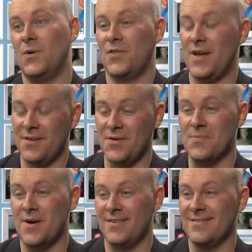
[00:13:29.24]
well, thank you,
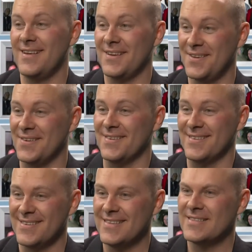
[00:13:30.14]
man. Thank you.
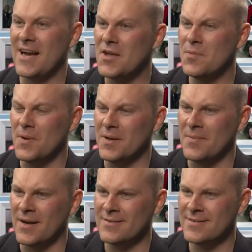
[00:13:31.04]
So how you been,
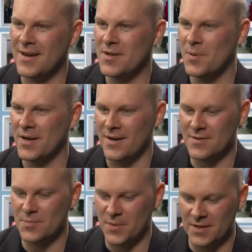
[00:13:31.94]
man? So how you been?
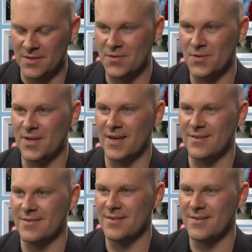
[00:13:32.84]
How's it been in the suitcase?